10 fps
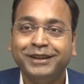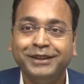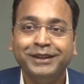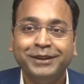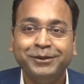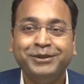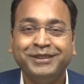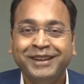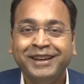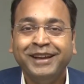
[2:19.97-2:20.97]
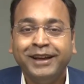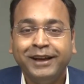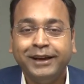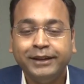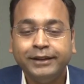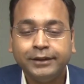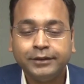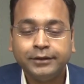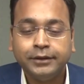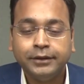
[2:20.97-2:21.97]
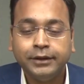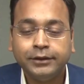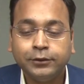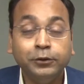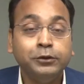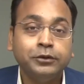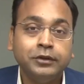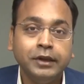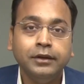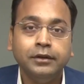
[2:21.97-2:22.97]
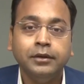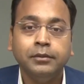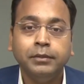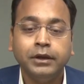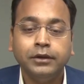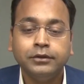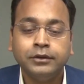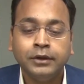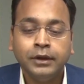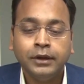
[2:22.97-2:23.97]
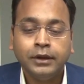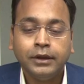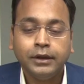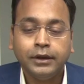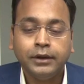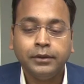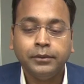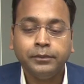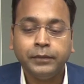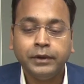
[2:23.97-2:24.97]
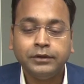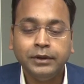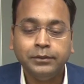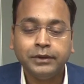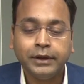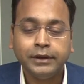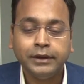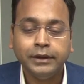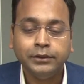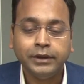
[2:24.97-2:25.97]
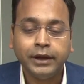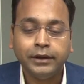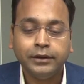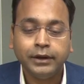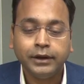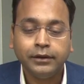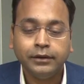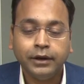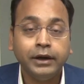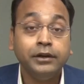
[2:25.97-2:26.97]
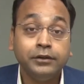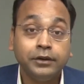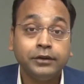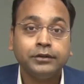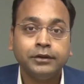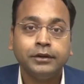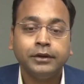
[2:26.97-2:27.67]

I think it was, I think that's good to see, because it seems that, you know, they had high interest,